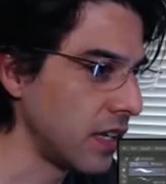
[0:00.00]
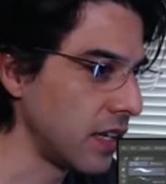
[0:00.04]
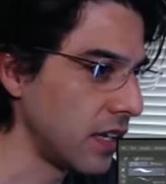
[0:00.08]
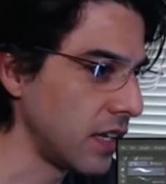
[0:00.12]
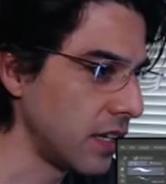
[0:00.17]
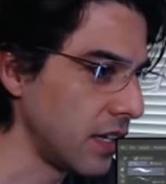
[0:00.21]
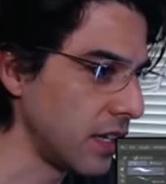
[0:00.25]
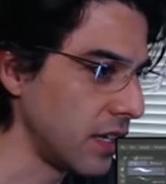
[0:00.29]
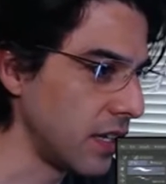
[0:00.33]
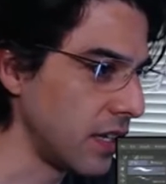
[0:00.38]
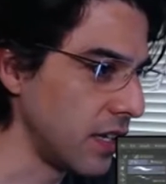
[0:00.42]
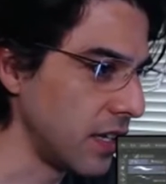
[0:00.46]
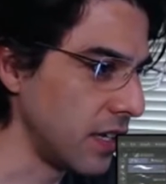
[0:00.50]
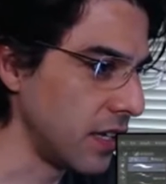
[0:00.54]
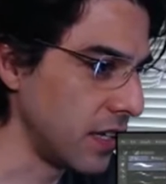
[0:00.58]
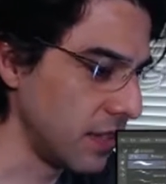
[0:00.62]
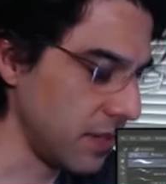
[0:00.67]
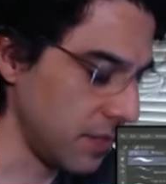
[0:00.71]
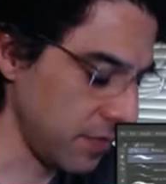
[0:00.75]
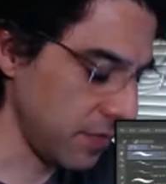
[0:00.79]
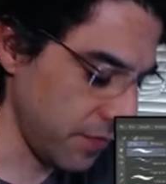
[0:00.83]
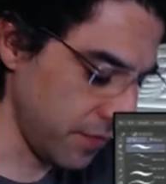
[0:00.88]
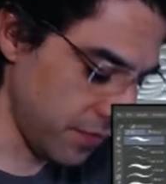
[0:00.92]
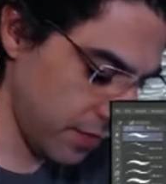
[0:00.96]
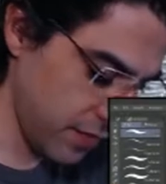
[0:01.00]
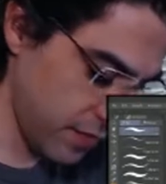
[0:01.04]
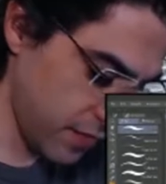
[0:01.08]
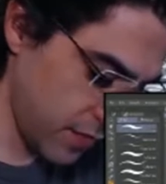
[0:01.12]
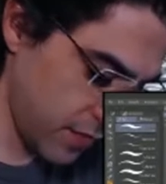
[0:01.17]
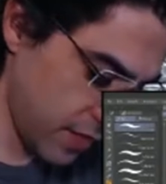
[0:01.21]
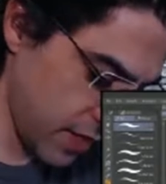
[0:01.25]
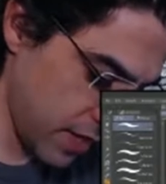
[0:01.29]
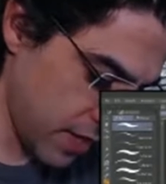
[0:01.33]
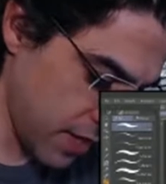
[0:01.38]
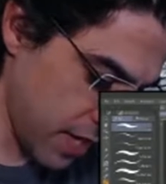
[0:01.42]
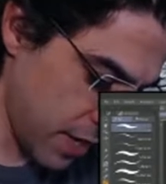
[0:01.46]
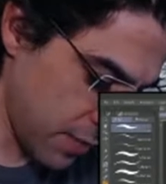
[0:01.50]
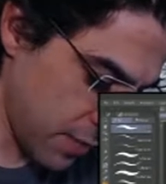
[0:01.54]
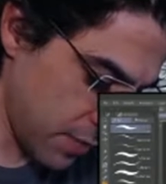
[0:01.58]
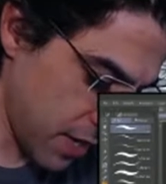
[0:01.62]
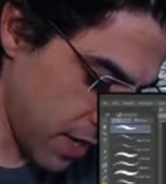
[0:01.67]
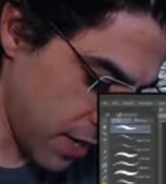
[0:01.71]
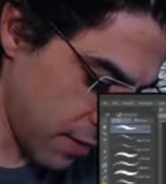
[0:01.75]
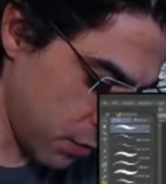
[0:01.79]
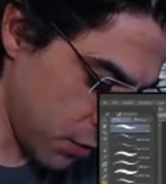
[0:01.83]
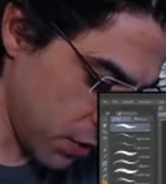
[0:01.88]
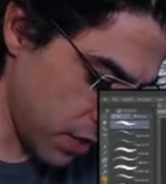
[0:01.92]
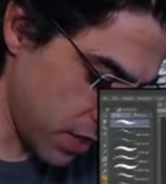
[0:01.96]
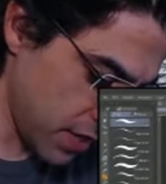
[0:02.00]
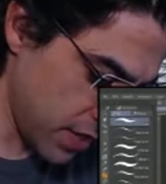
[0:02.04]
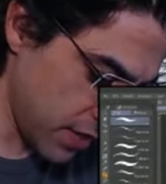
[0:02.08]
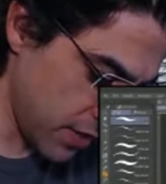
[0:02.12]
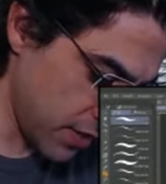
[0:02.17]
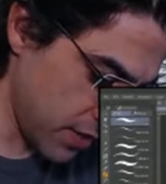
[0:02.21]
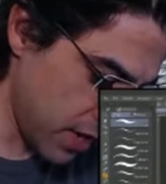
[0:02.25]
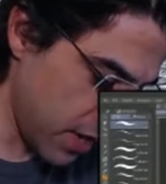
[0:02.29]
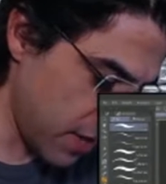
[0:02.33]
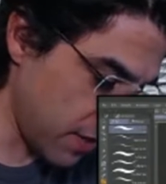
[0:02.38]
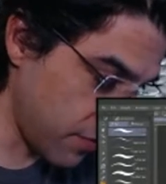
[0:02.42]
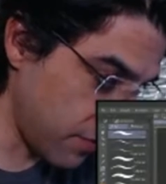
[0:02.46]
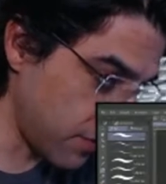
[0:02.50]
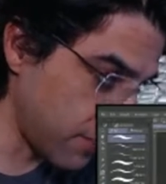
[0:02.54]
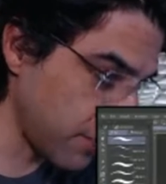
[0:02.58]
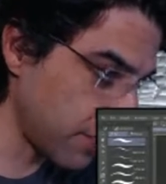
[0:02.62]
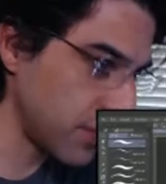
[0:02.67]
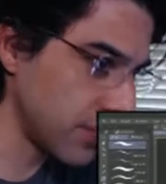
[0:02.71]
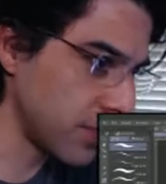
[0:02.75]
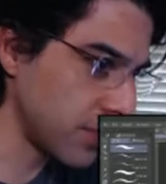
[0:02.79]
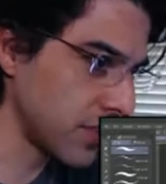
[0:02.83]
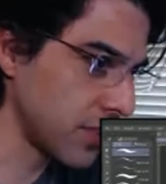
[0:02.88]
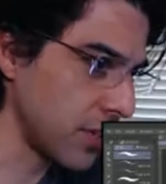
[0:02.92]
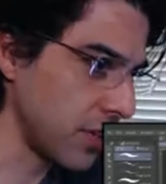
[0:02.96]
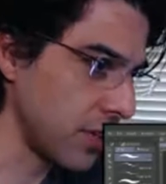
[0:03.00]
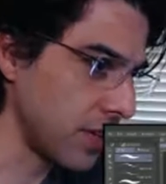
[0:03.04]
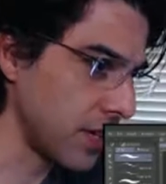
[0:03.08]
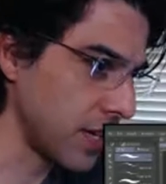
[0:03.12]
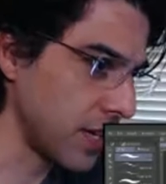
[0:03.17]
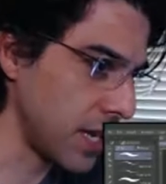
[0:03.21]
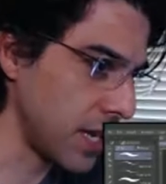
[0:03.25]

uh, I kept on putting this off. So I, I